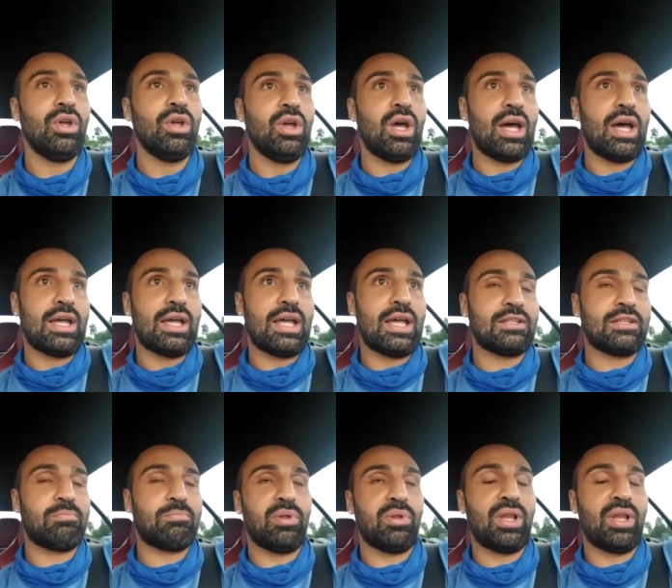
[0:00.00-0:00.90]

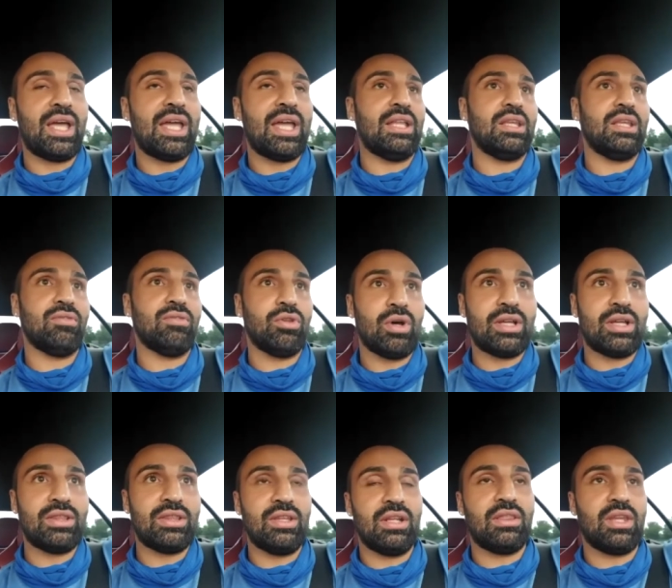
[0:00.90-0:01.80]
as planned. Even though I
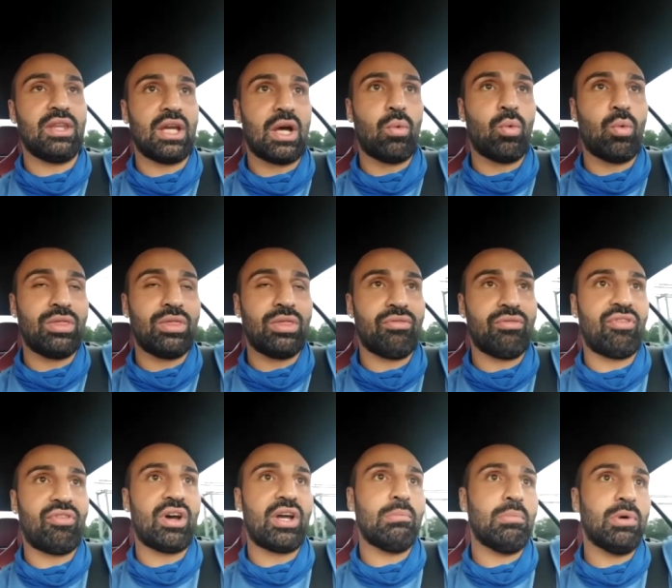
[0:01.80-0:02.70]
did think I won the
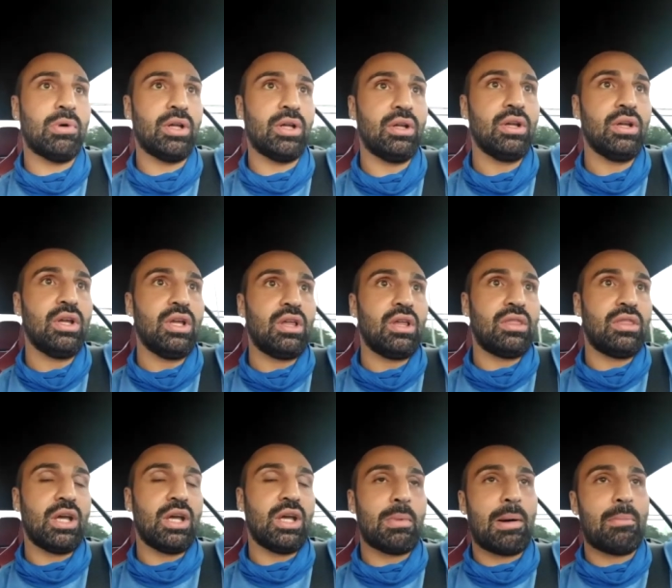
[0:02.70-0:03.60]
fight, but the
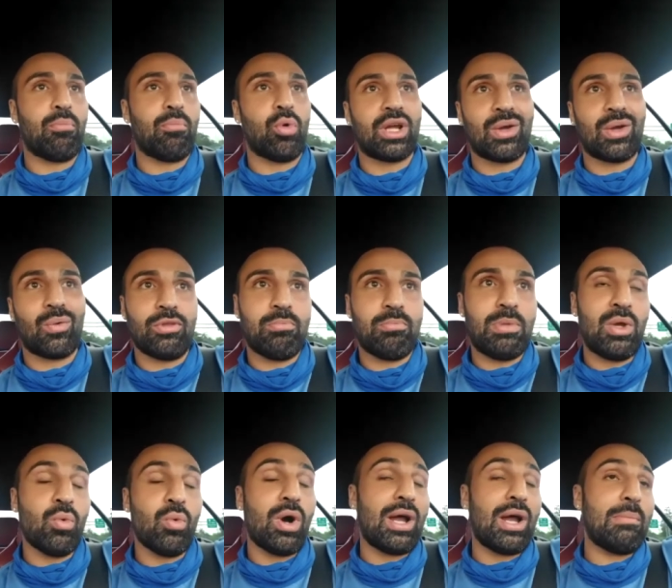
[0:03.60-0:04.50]
thing about working with
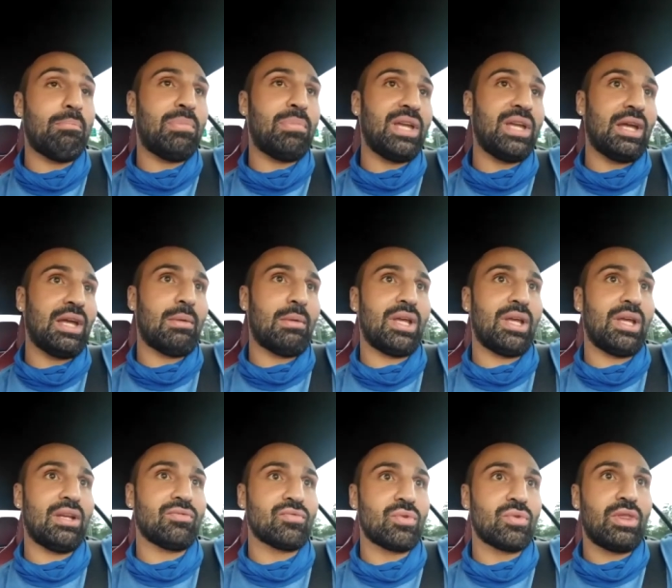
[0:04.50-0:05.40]
BYB, I
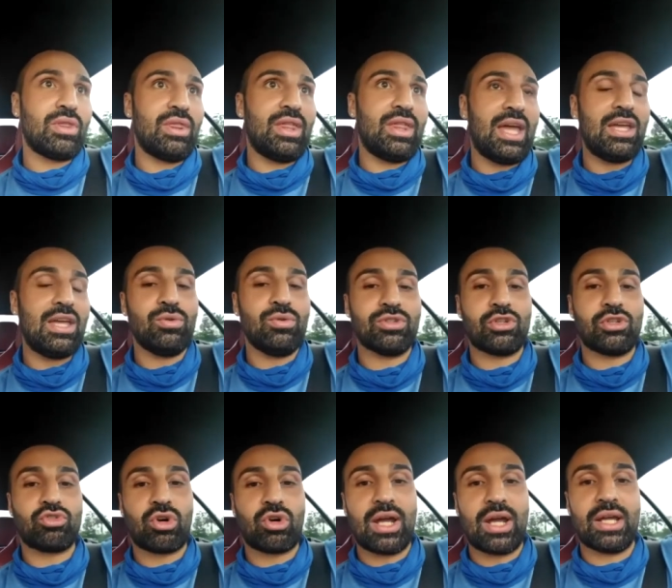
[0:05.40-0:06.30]
mean, they use a
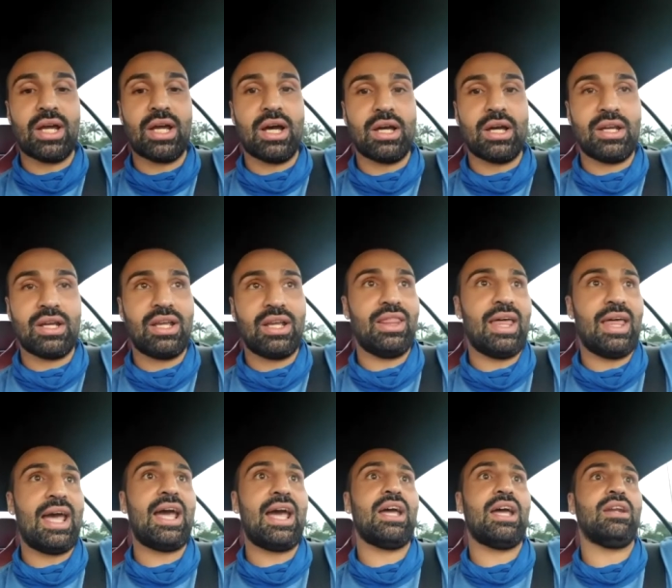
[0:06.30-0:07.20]
Trigon, and
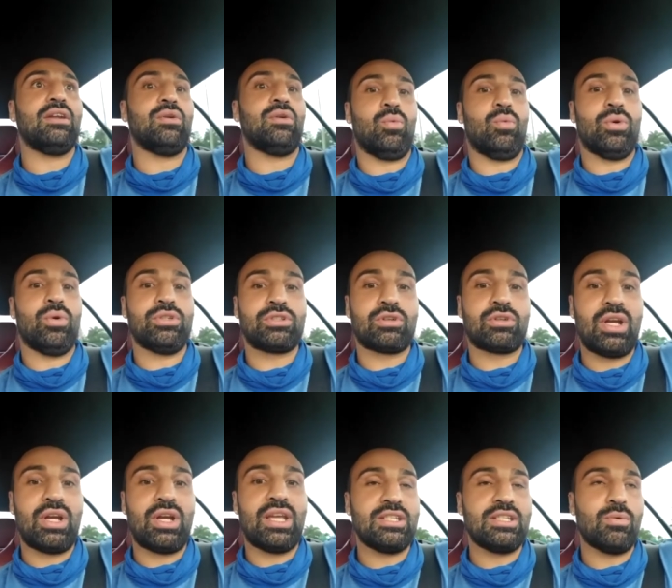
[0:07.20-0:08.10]
that was
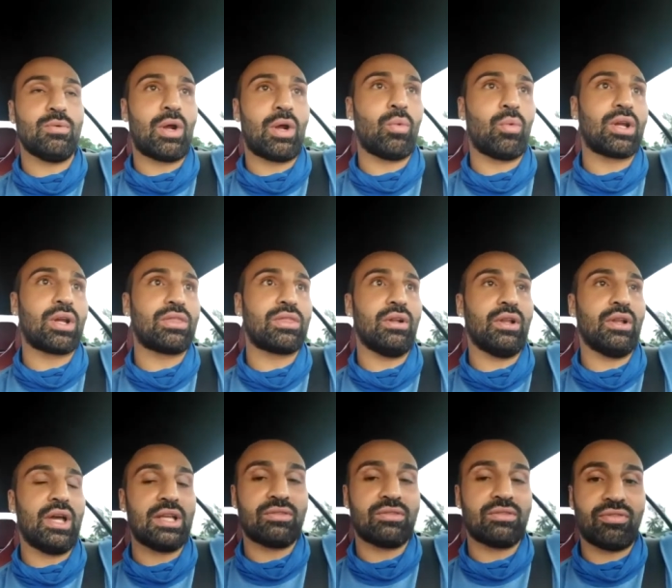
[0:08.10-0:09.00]
crazy when I worked yeah. their
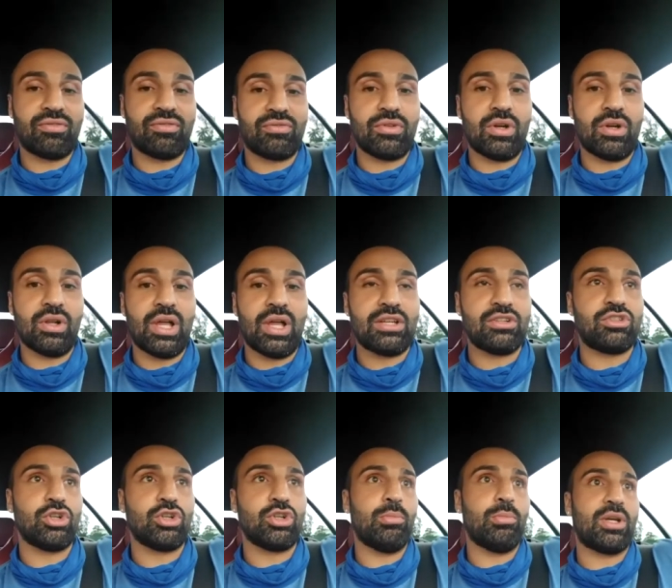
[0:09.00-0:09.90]
last their last
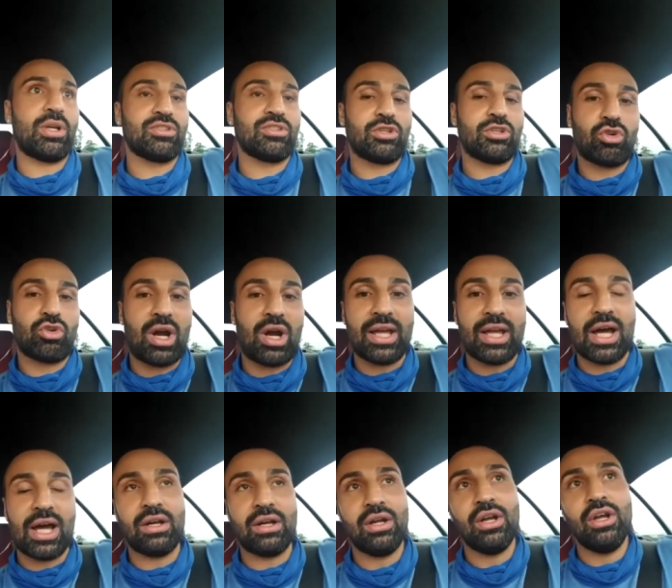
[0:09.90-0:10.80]
show because a
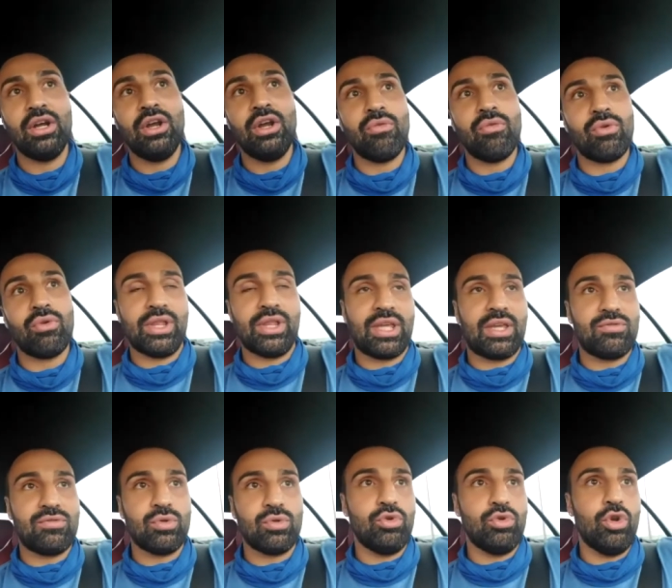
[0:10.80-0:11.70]
Trigon really
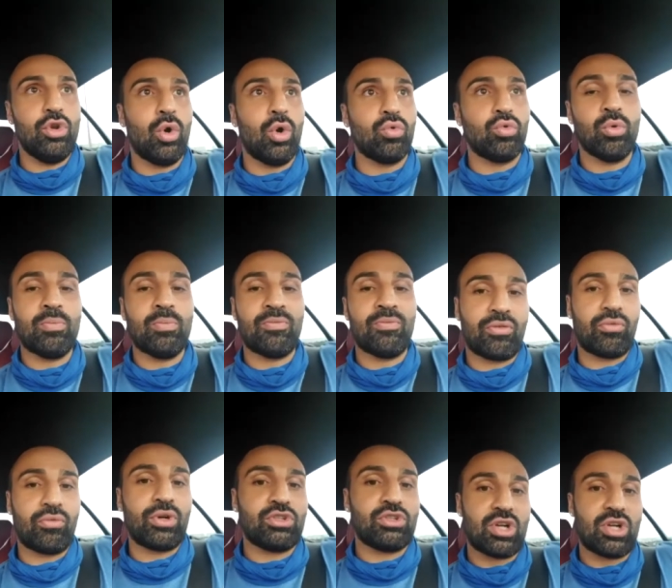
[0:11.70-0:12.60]
gives you no room for
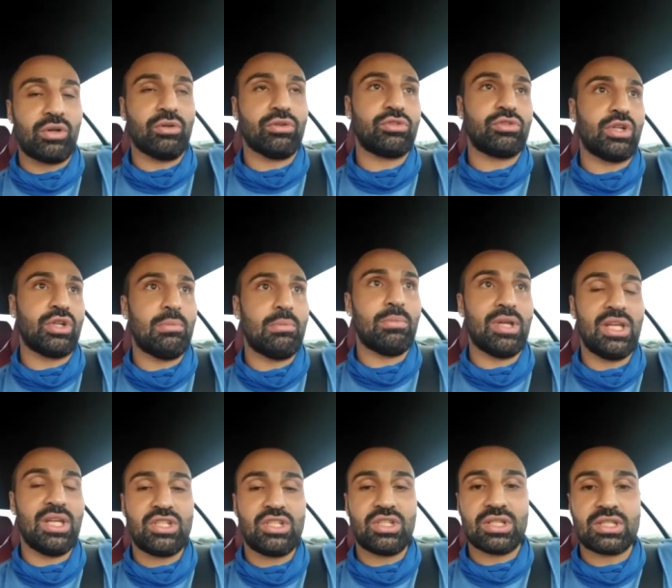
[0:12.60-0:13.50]
ring generalship.
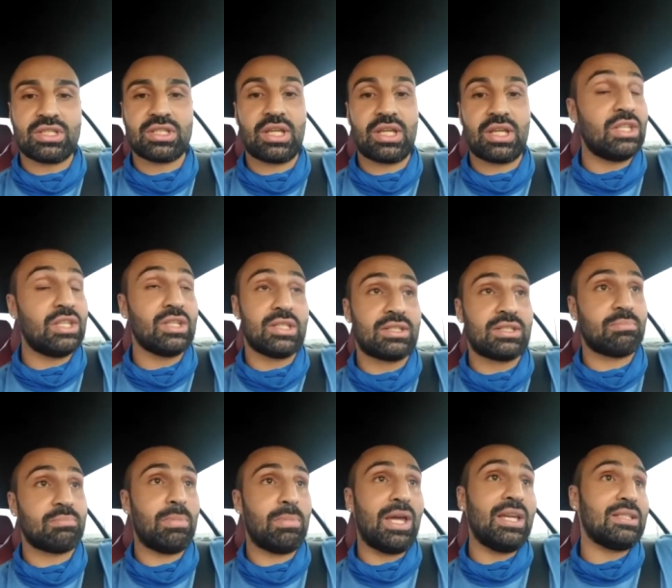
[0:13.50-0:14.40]
It just it
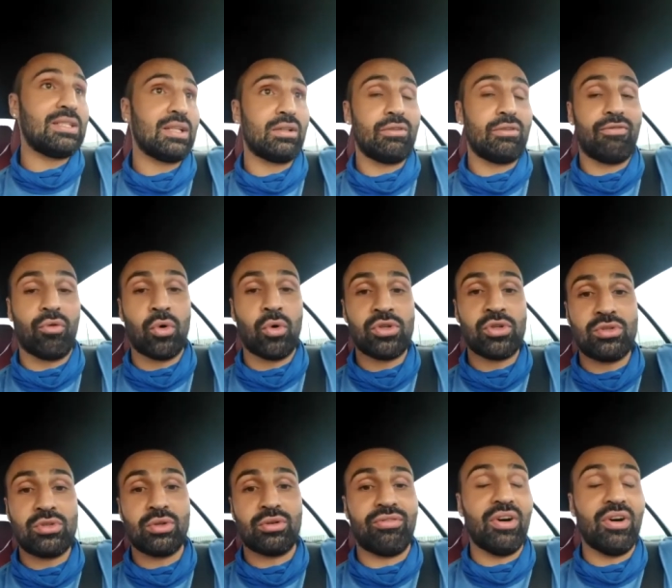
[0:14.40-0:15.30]
just basically
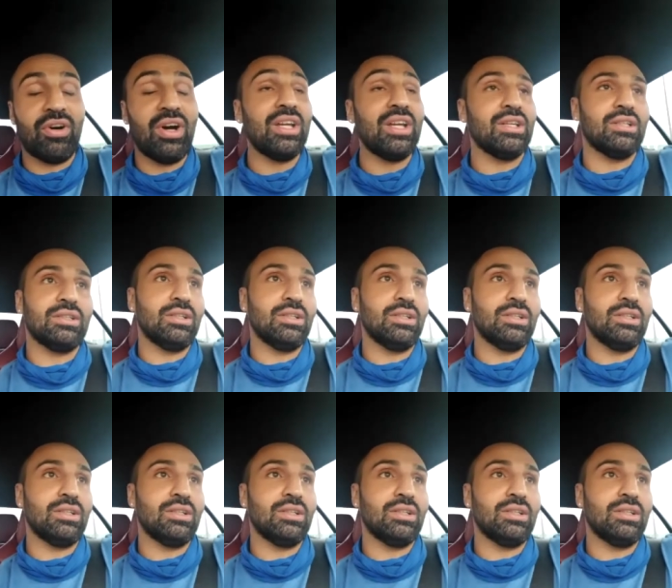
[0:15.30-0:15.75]
forces you to fight. You